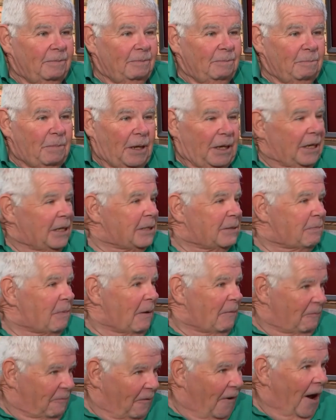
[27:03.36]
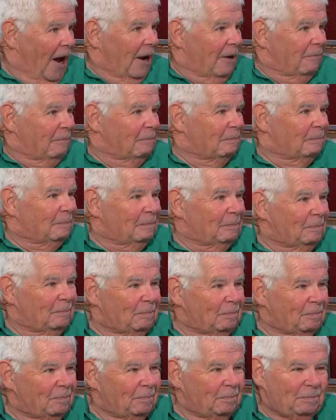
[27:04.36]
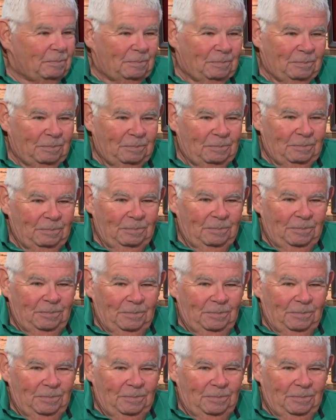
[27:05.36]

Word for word: But it's been fun. It's been great. I've really enjoyed it.